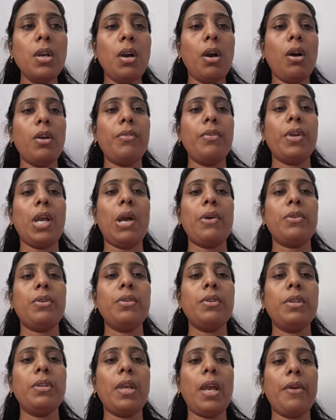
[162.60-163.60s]
or we have
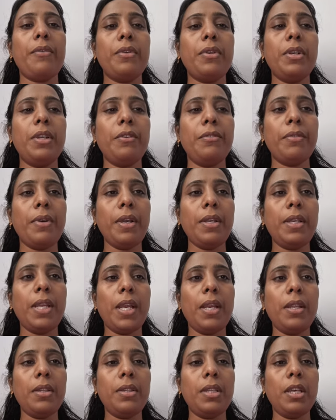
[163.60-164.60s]
to define
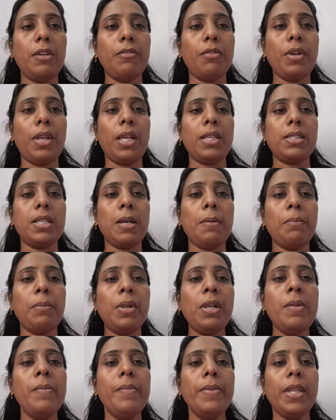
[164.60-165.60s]
anything. For
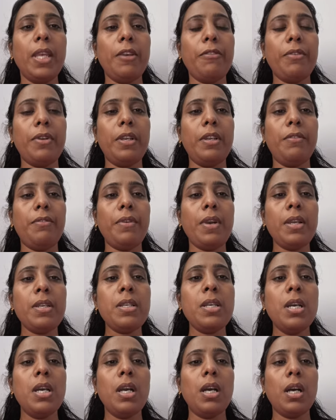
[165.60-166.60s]
example, if we define
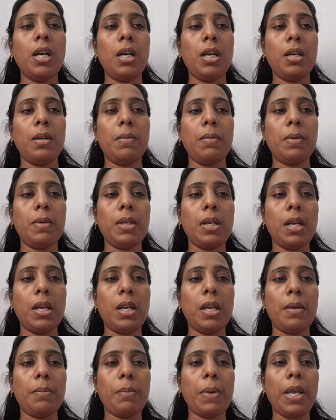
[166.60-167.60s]

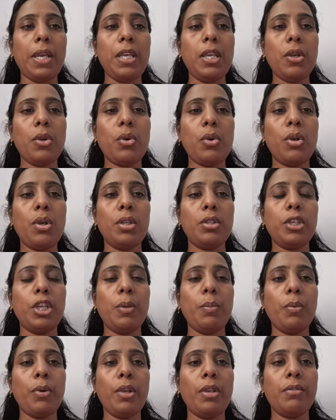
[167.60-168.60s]
pi equal to
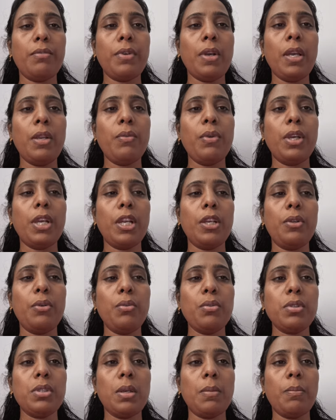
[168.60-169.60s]
3.5, we can
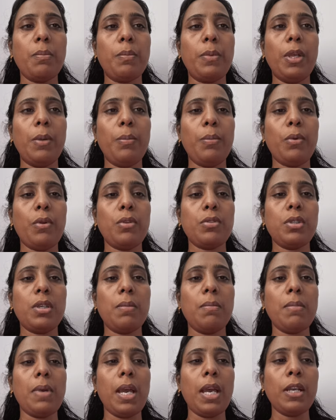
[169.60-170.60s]
use the preprocessor
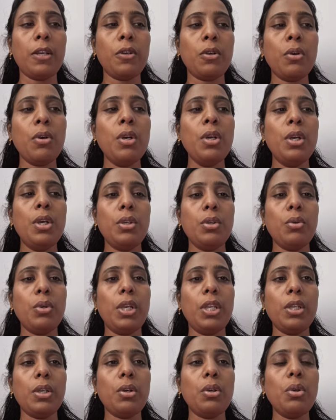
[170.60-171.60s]
macro to
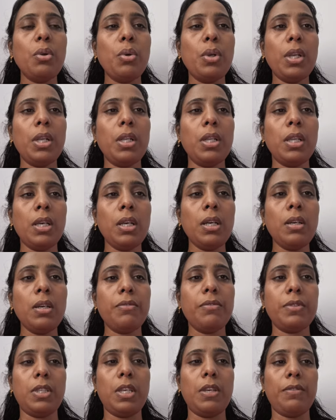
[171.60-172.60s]
include in the
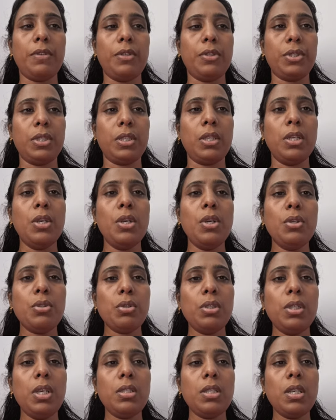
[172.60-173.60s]
C function. So
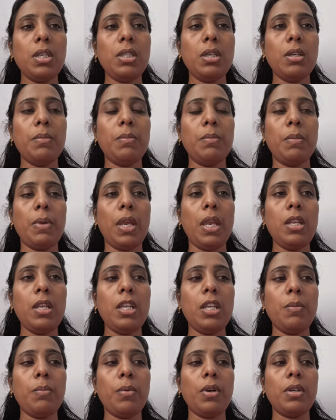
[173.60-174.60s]
these are the main
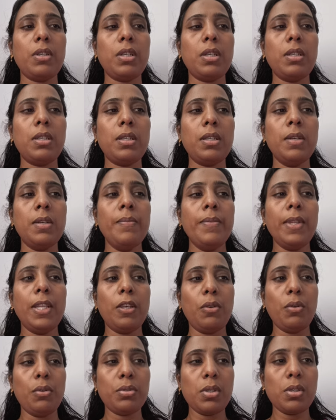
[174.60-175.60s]
important
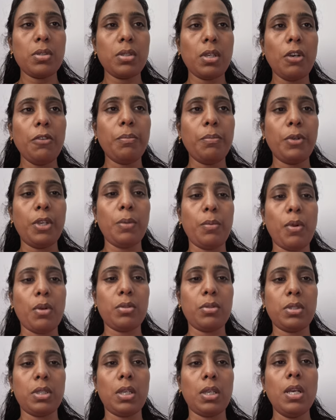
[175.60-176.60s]
uses of
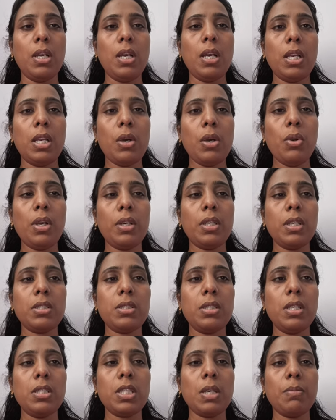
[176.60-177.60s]
preprocessor. Now let us
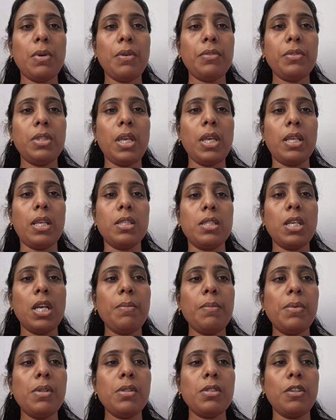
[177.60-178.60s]
see some of the
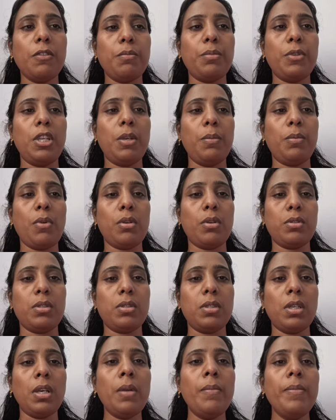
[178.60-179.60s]
examples of
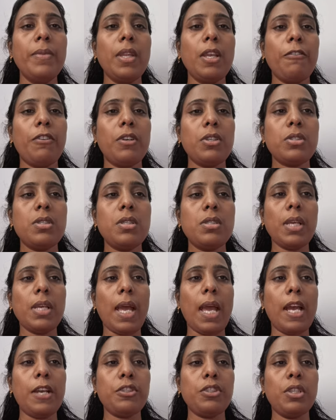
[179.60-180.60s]
preprocessor. First
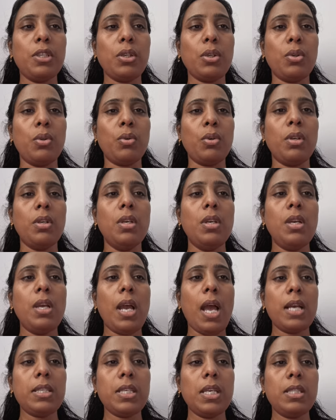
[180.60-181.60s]
hash include.
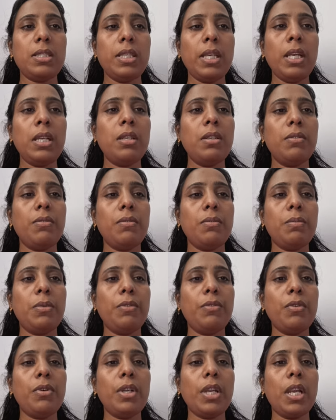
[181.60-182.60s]
As I said,
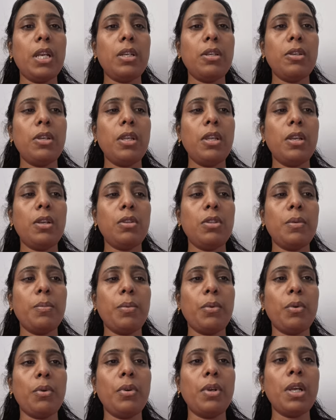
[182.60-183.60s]
before entering into the
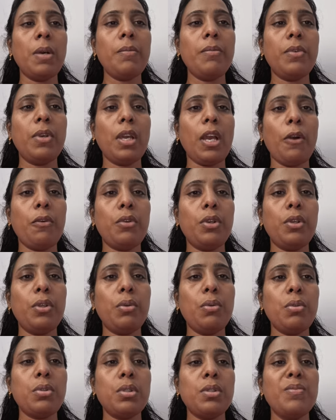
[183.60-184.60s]
program, we have to
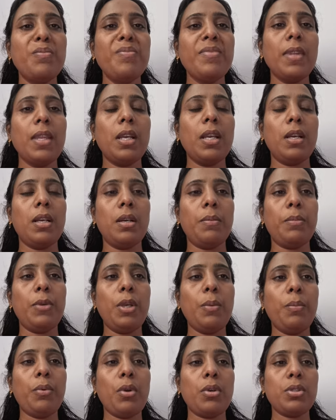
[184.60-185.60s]
use
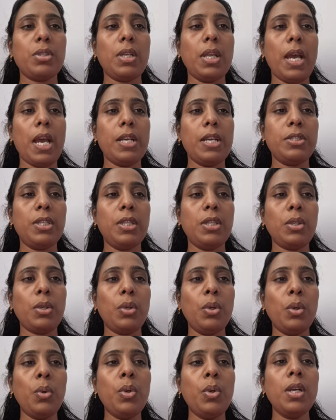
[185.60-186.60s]
preprocessor hash
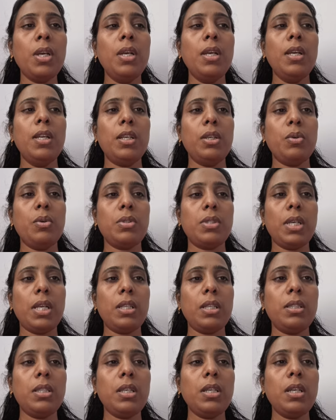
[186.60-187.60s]
include to
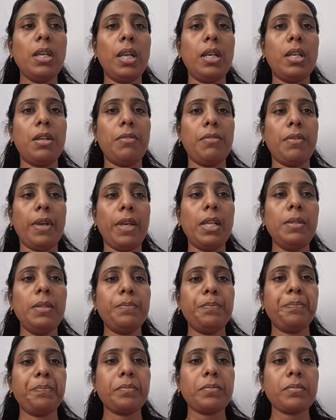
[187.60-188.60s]
set the header file.
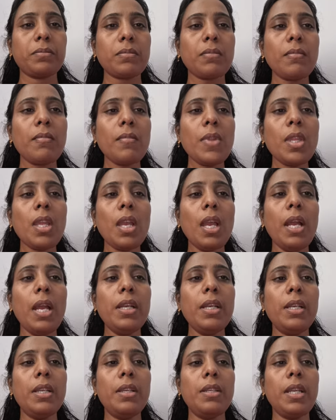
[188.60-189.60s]

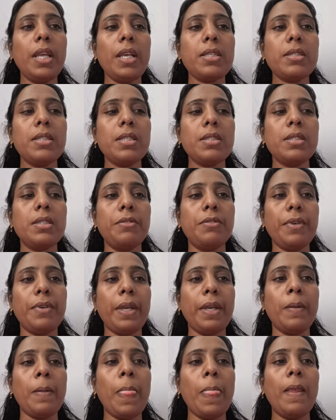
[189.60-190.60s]
And next is
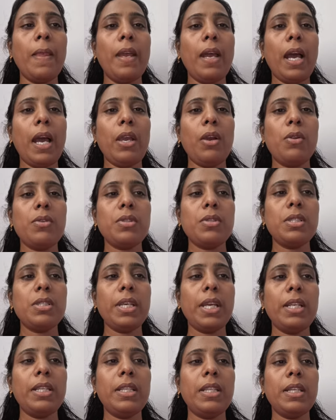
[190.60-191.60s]
define. I also
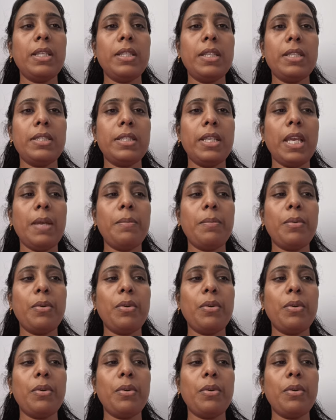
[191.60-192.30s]
said that the same